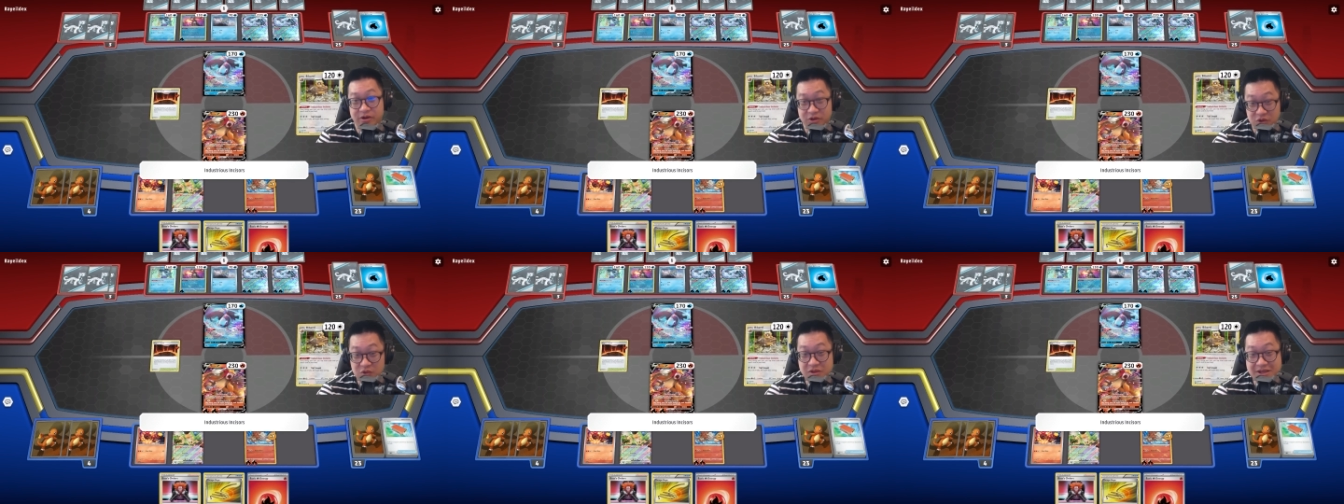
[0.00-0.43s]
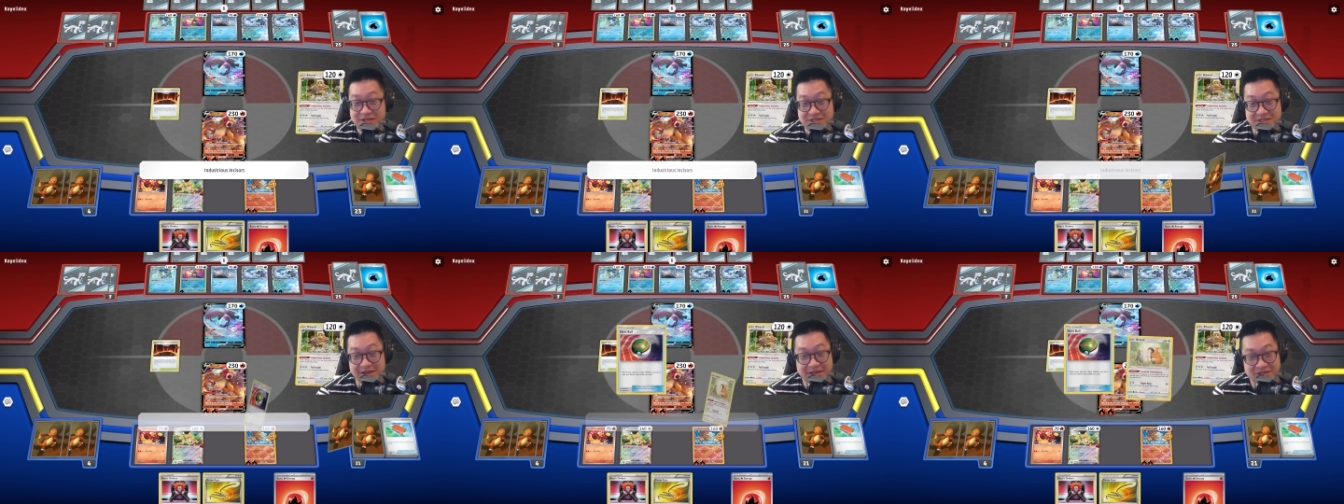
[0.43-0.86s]
You do
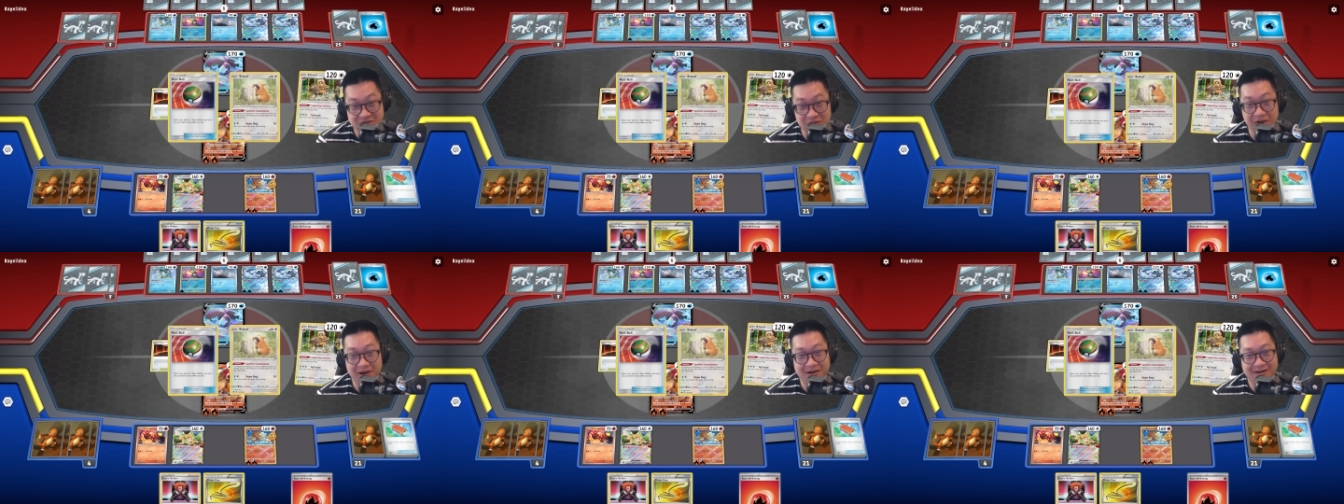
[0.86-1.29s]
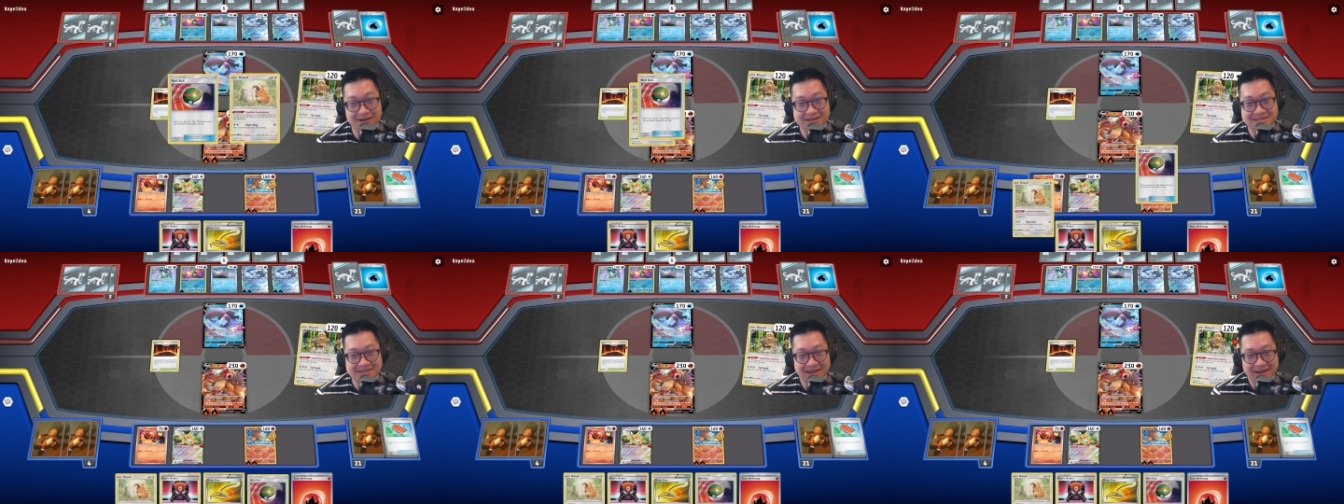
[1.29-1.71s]
this, you get two
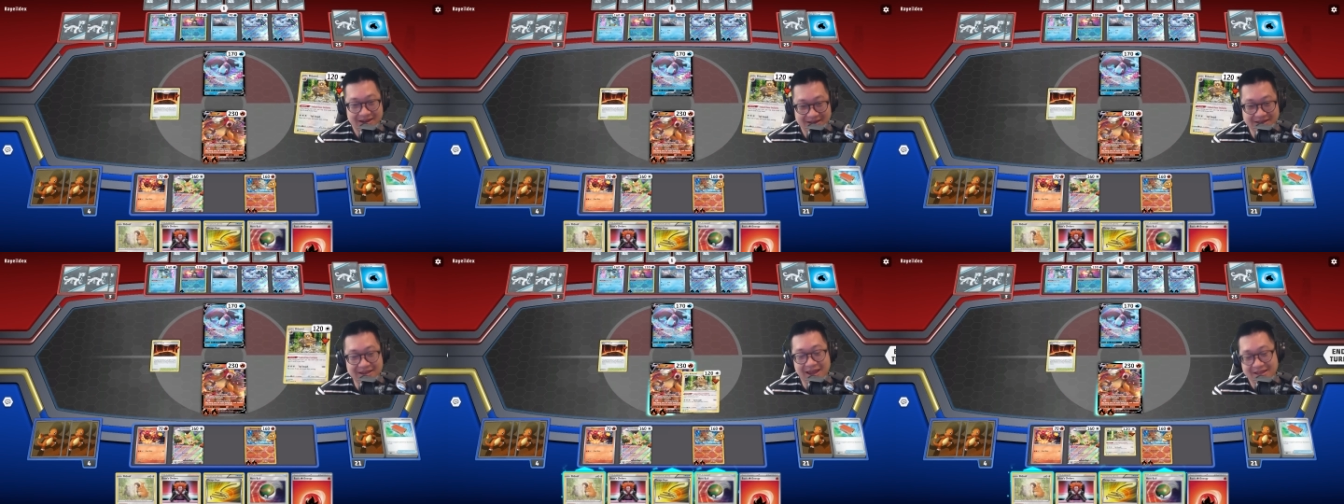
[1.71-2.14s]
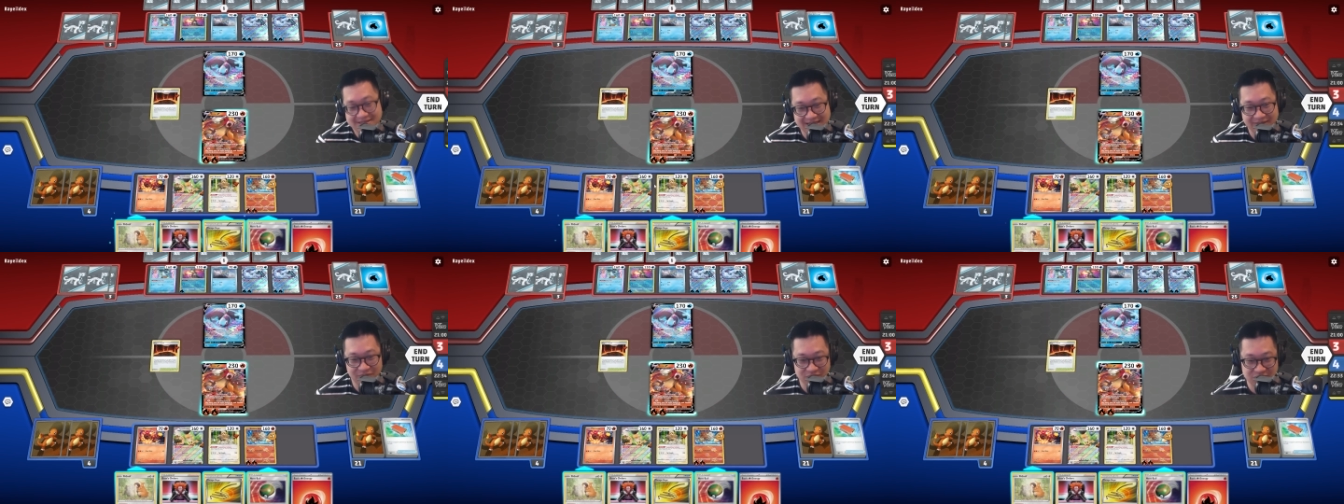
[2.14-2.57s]
cards, and then you
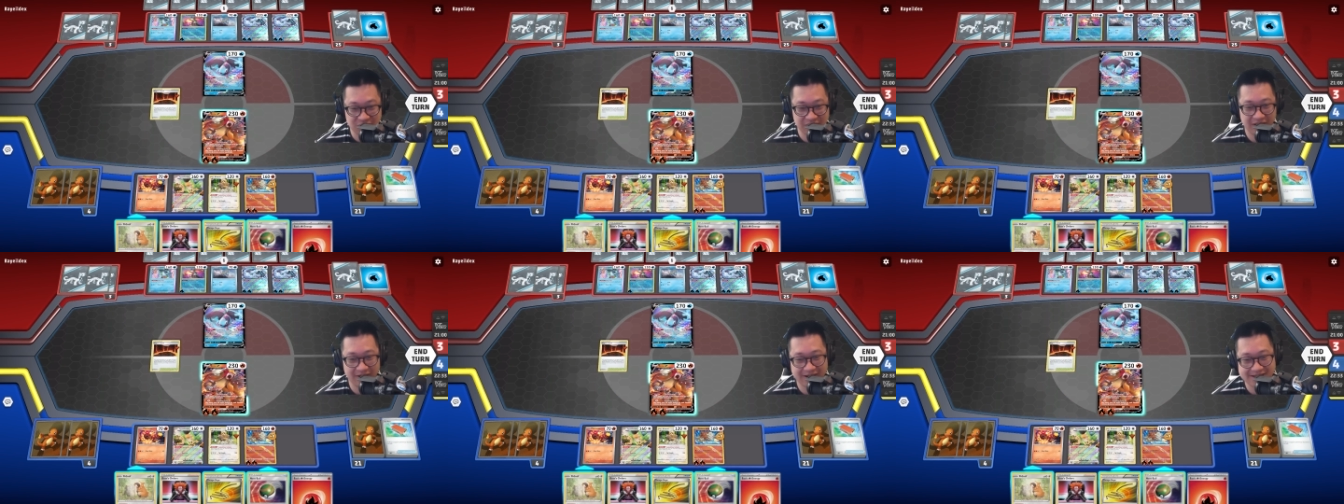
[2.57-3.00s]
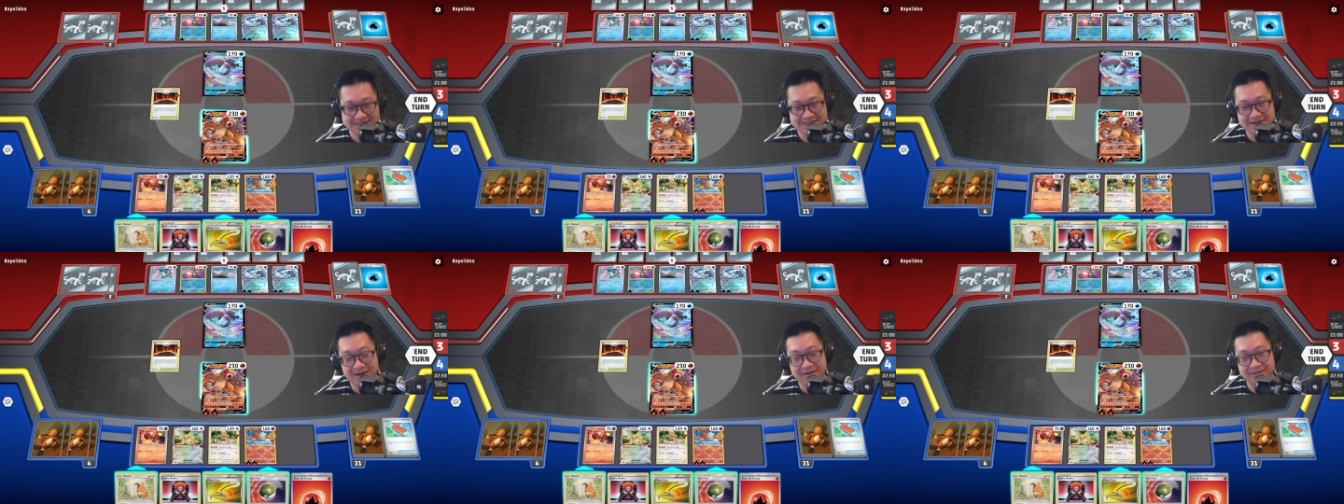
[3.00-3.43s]
ente for two cards.
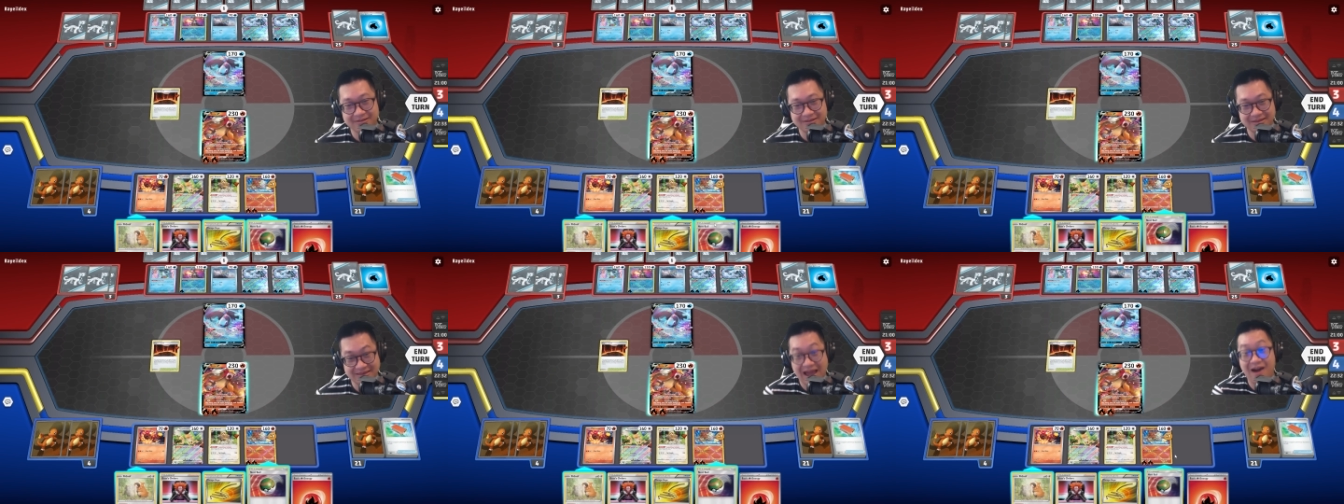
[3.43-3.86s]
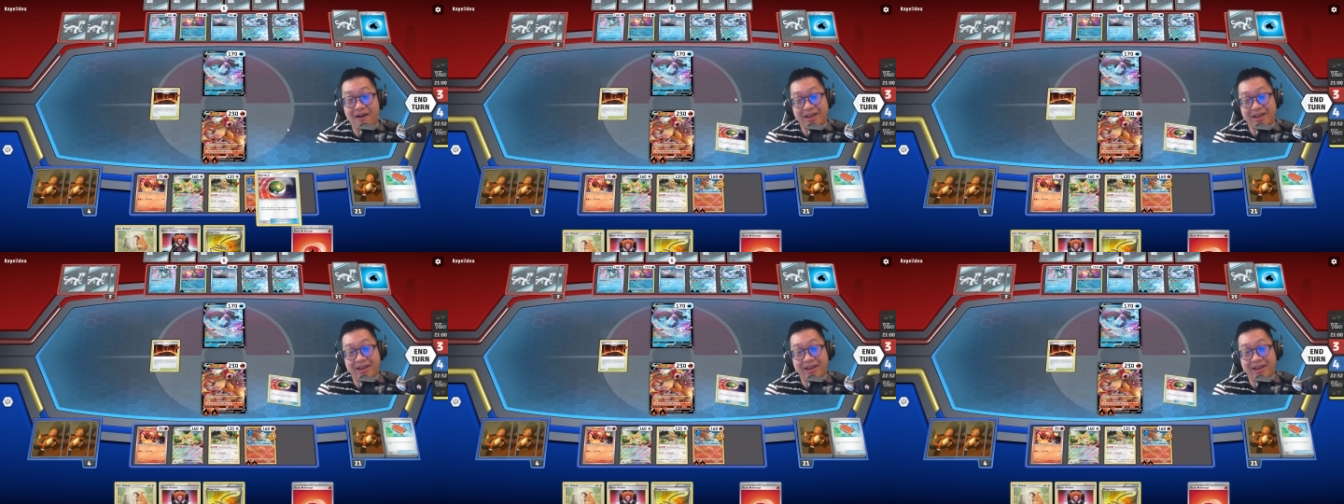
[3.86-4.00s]
Now, now I